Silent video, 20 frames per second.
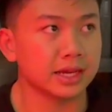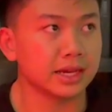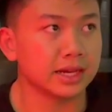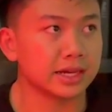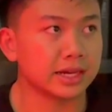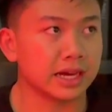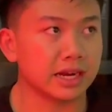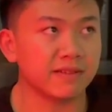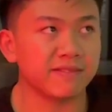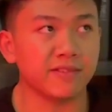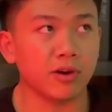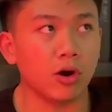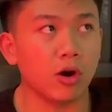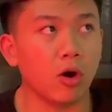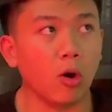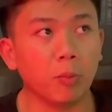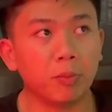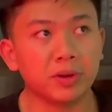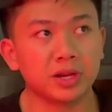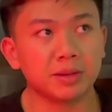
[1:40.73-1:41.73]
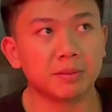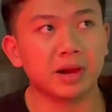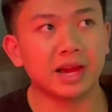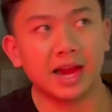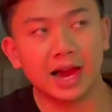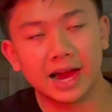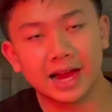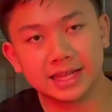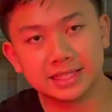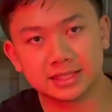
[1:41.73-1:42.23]
kind of opening
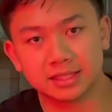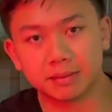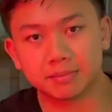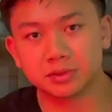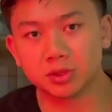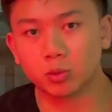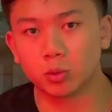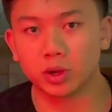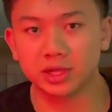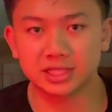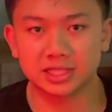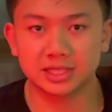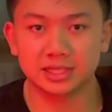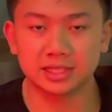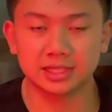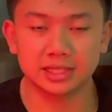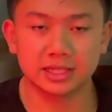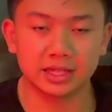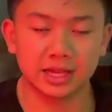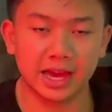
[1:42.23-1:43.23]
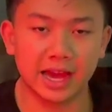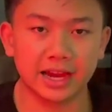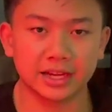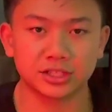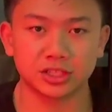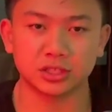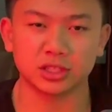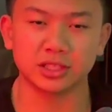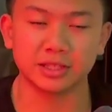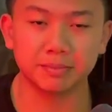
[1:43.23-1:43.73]
my eyes up to what's
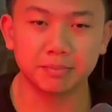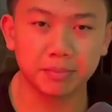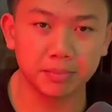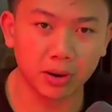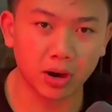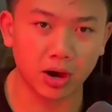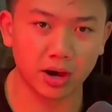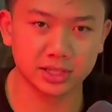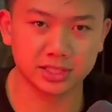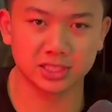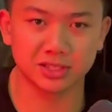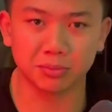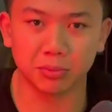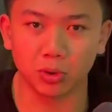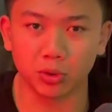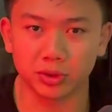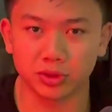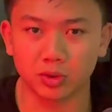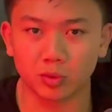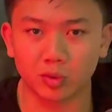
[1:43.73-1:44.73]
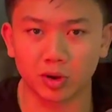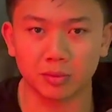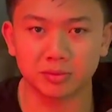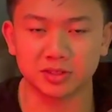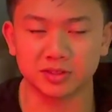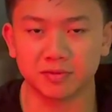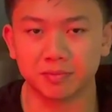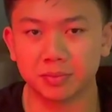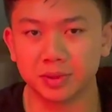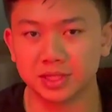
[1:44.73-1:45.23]
actually possible in the
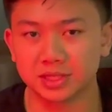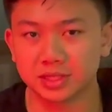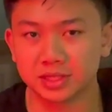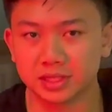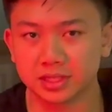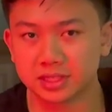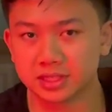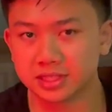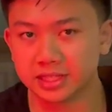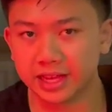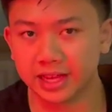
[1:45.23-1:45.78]
realms of business.